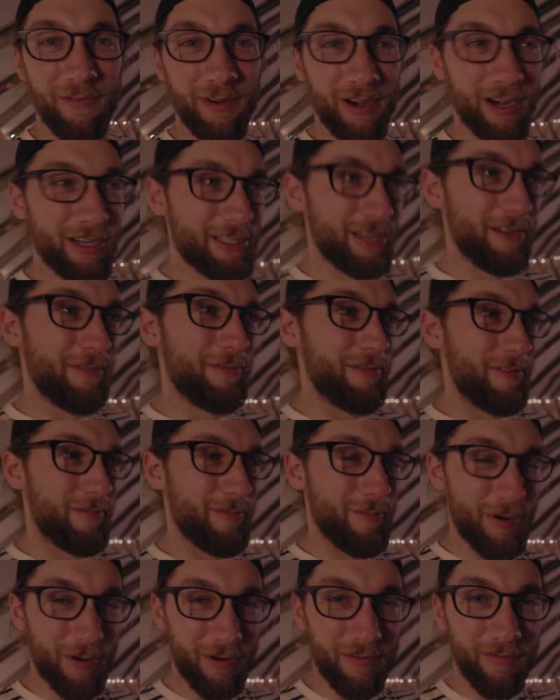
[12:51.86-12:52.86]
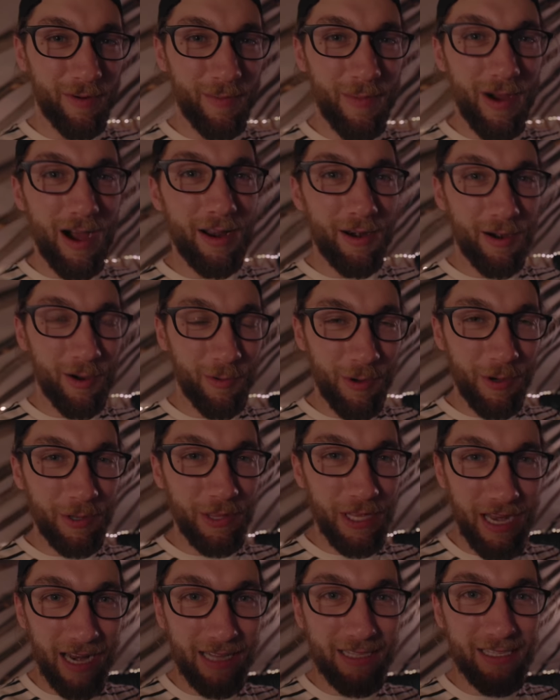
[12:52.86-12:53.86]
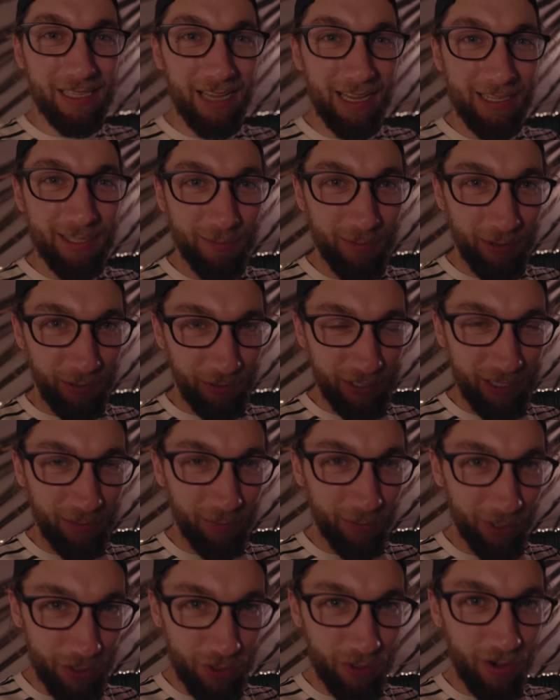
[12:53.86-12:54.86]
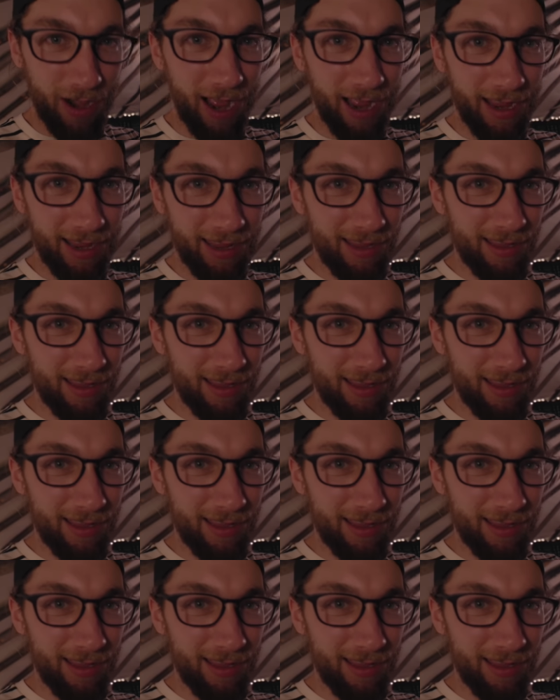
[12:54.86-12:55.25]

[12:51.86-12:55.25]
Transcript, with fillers: for yurts, and if we were in Vermont or we were in the United States or we were somewhere dry.